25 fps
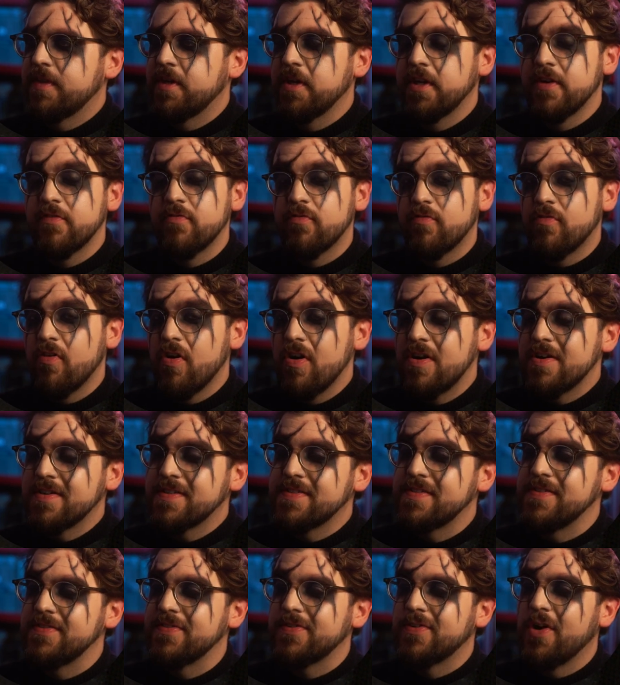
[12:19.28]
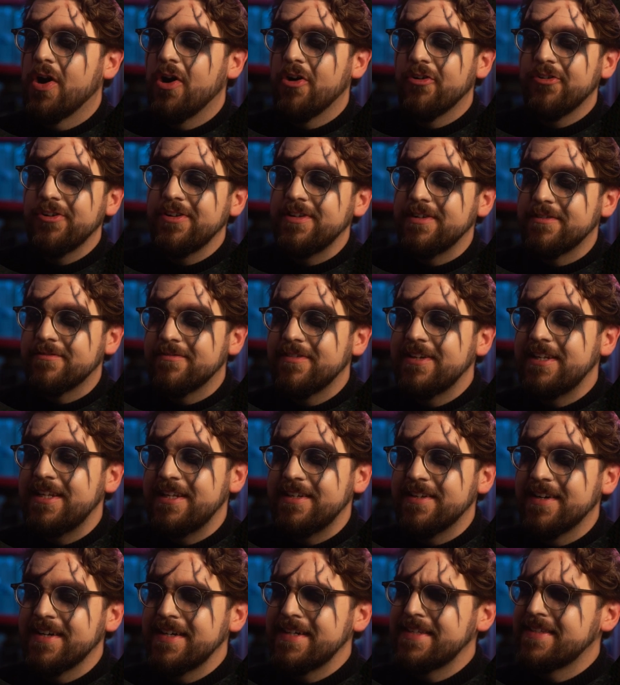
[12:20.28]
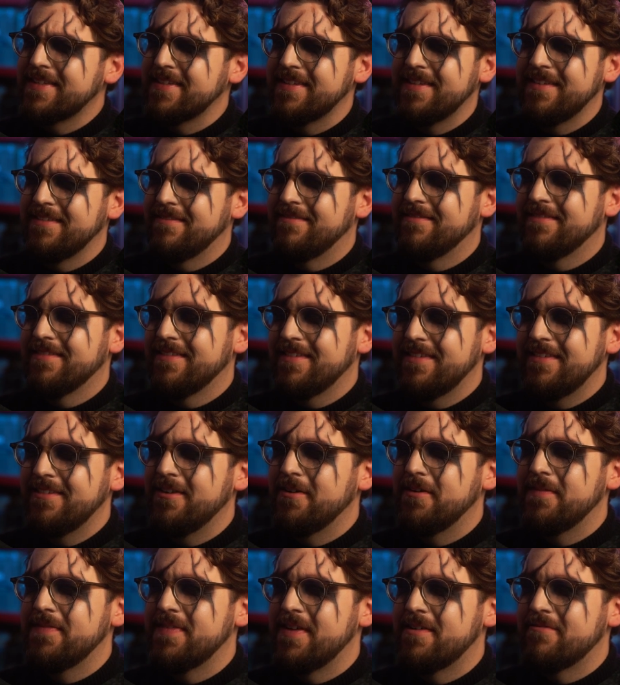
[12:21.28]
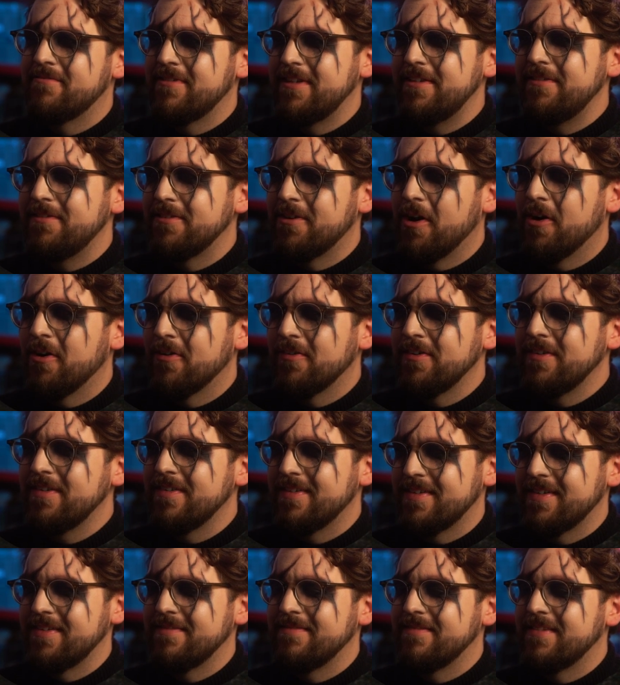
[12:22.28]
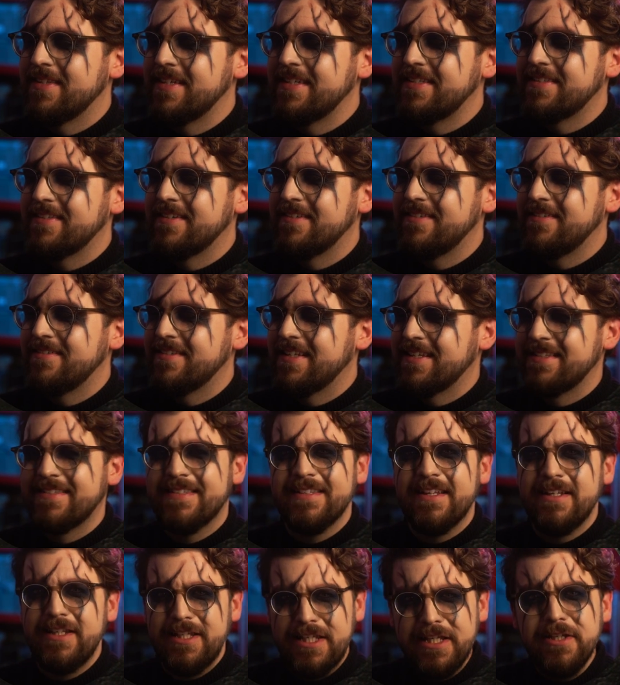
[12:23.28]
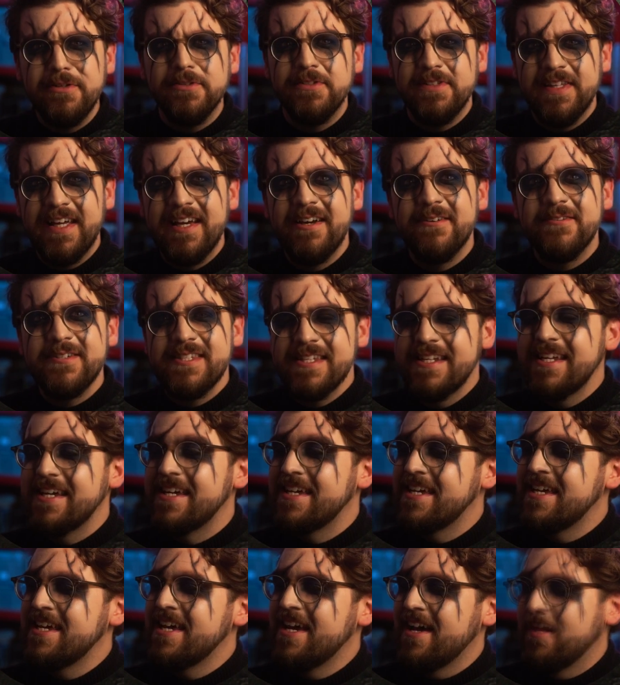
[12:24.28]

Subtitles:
kind of rocks and coral are really nice. I don't know if they're real coral. I don't think so. That's illegal now, isn't it?